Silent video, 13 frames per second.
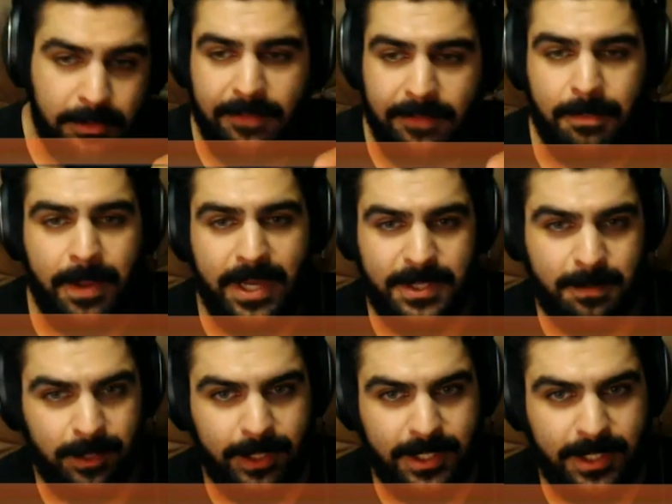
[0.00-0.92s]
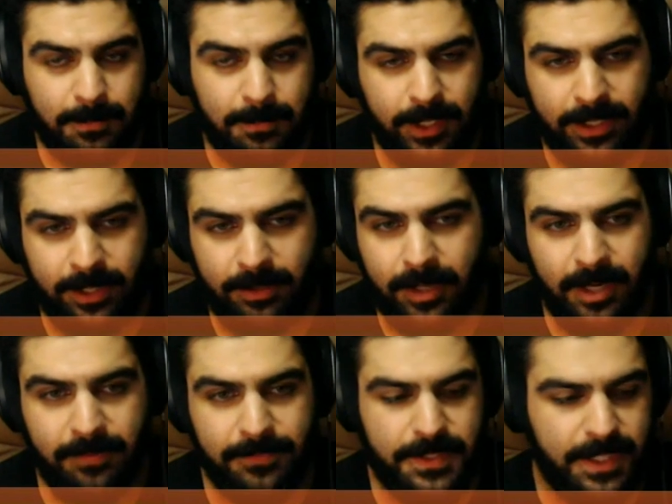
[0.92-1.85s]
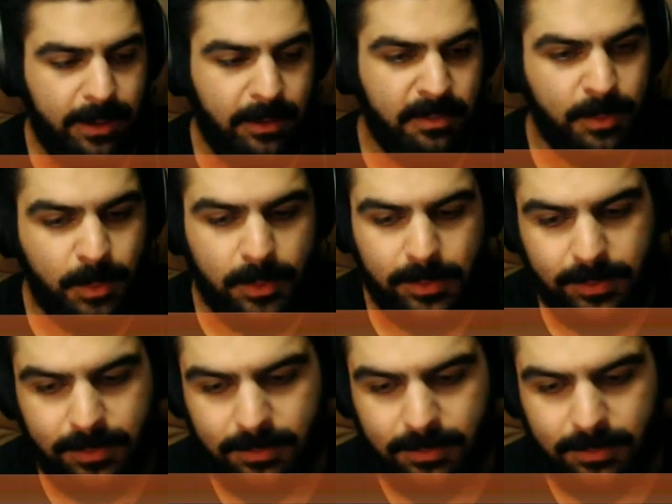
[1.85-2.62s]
have the Mass Blast plugin. I don't have the soundboard.